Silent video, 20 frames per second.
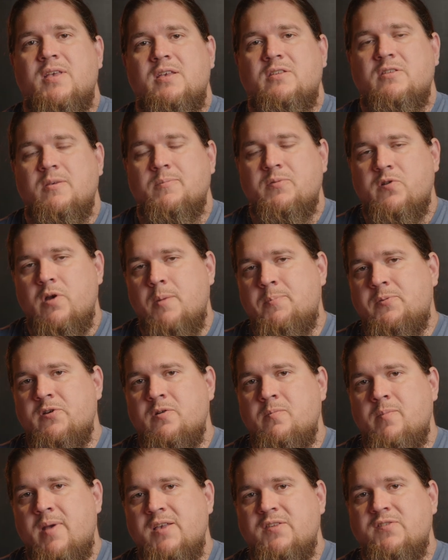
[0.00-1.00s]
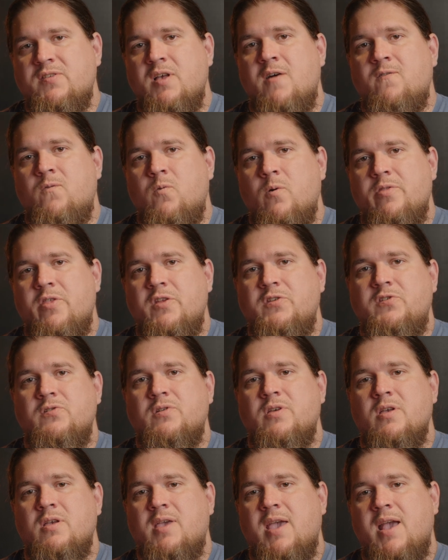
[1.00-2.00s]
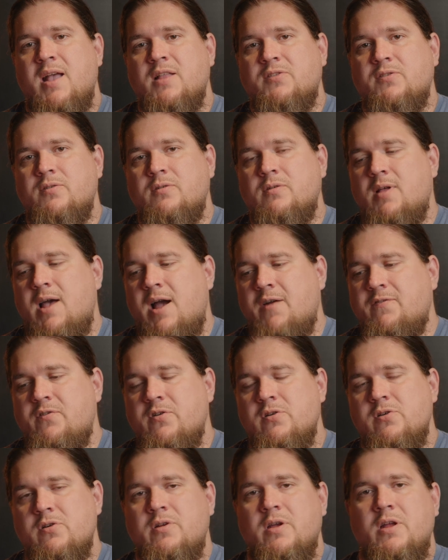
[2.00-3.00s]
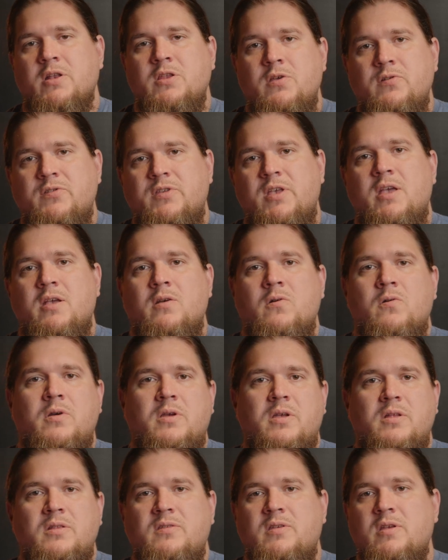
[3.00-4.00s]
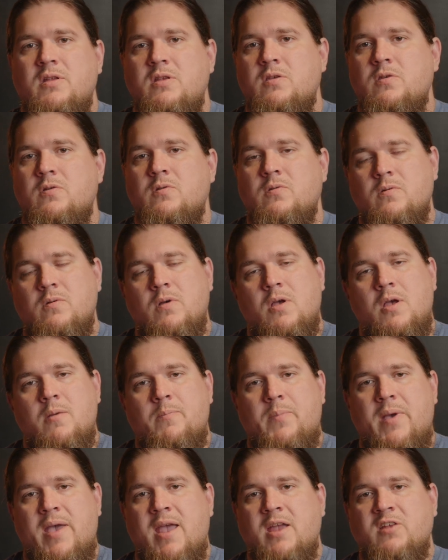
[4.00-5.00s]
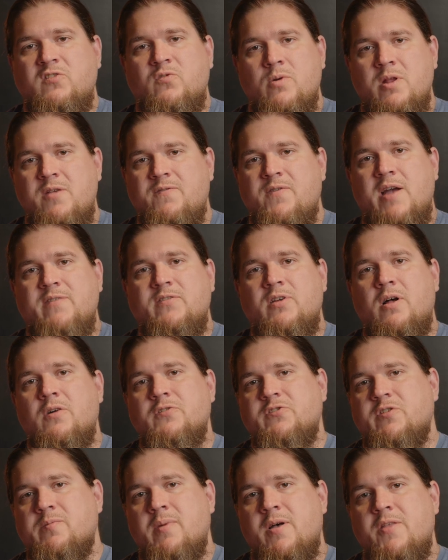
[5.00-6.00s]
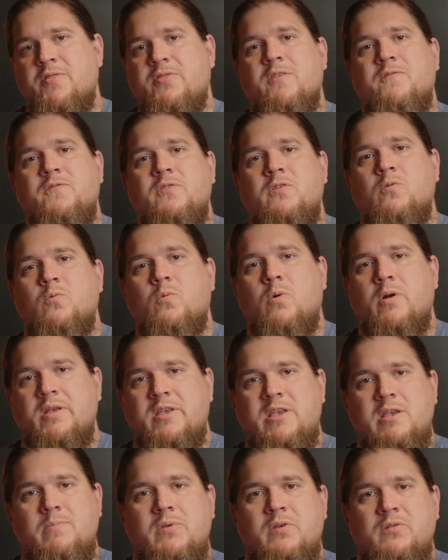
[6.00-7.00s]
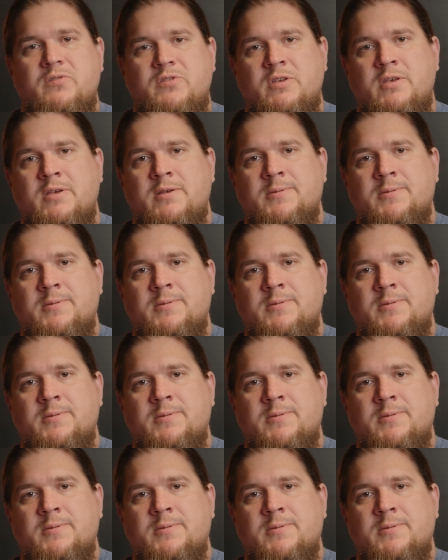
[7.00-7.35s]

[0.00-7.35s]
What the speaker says: a subscription-based software that you can cancel after you're done using or continue paying $25 a month if you want to keep using